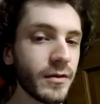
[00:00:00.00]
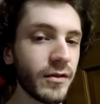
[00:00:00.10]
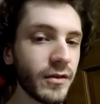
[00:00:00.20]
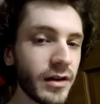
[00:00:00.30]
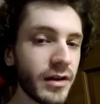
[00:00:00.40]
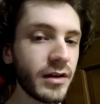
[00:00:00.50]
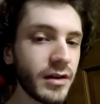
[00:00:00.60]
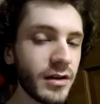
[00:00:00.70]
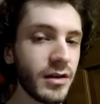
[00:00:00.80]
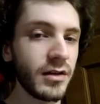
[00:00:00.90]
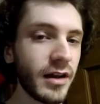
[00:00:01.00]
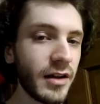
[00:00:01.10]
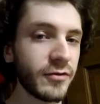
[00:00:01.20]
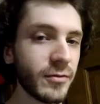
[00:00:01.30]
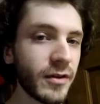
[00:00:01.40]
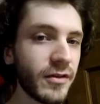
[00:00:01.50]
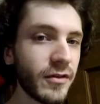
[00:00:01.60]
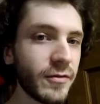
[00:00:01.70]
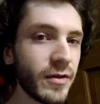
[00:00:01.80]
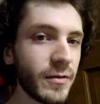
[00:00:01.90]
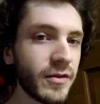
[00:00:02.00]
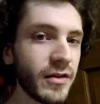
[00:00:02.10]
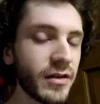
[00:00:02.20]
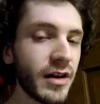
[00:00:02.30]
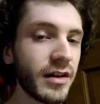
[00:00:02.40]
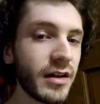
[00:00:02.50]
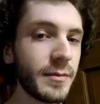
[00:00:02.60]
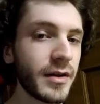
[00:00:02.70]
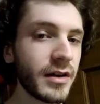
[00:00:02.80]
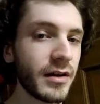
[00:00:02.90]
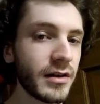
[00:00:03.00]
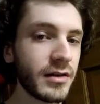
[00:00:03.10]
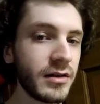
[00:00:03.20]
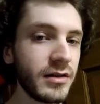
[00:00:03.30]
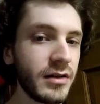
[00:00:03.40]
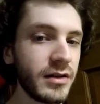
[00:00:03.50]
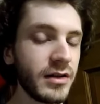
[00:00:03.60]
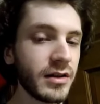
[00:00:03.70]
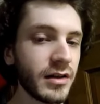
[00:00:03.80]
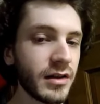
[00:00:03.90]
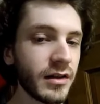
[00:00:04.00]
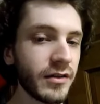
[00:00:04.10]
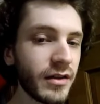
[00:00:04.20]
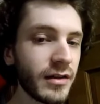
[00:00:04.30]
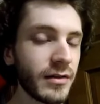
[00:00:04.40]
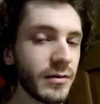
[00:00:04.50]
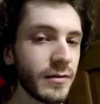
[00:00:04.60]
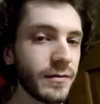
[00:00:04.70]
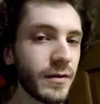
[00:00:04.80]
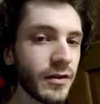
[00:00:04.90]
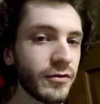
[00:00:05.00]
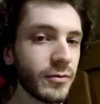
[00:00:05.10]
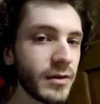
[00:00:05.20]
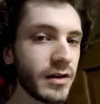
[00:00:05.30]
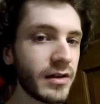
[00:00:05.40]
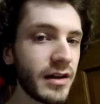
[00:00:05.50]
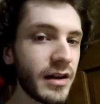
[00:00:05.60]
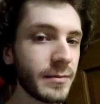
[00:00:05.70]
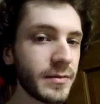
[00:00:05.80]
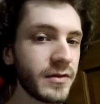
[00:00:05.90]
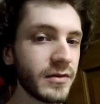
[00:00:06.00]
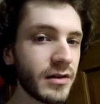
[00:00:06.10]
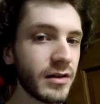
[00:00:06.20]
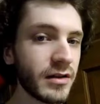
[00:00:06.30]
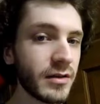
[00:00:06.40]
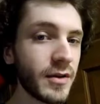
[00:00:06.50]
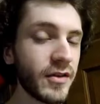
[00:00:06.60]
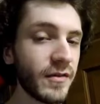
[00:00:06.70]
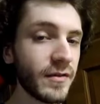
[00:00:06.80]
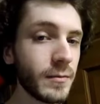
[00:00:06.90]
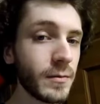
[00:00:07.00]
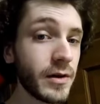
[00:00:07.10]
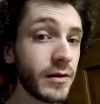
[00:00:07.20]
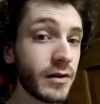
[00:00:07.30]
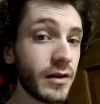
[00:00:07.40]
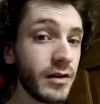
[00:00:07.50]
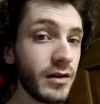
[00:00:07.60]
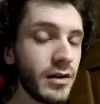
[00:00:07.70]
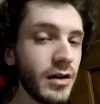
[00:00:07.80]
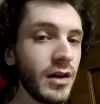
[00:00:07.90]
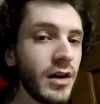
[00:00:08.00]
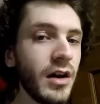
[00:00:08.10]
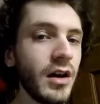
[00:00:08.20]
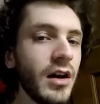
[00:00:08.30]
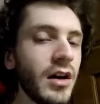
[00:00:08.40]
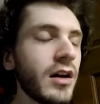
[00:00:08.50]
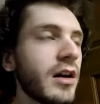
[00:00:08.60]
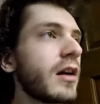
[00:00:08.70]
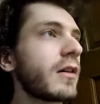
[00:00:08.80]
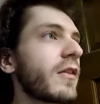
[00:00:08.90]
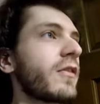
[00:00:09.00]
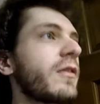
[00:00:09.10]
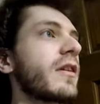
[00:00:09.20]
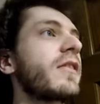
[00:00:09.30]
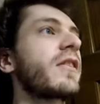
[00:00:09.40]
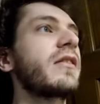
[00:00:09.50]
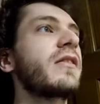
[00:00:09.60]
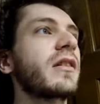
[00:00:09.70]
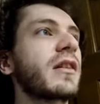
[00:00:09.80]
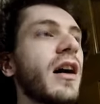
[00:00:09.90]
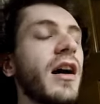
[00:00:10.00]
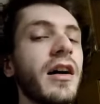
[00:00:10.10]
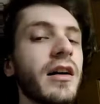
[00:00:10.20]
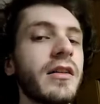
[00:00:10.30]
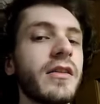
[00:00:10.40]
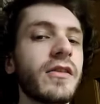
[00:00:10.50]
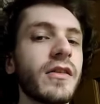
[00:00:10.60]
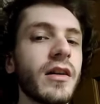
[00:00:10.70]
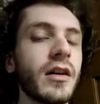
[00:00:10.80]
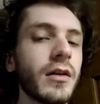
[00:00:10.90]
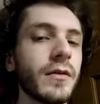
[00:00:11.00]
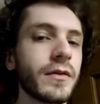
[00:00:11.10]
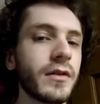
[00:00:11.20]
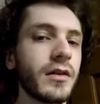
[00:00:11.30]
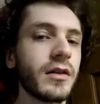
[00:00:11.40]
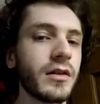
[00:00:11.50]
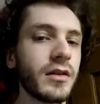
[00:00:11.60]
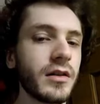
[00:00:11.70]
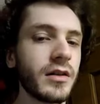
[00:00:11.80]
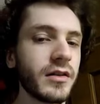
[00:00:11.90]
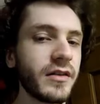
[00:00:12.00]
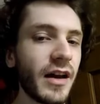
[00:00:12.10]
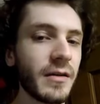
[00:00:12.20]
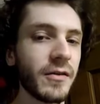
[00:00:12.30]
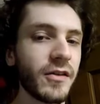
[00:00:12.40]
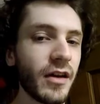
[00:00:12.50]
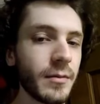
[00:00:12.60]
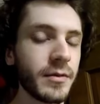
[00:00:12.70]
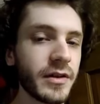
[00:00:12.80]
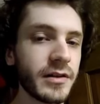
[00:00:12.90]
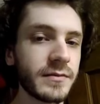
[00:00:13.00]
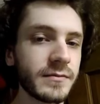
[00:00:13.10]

like natural resonance frequency could end up in there because then it'll fluctuate the amplitude, and it could be something weird. Okay, so let's get to the cons of downsampling.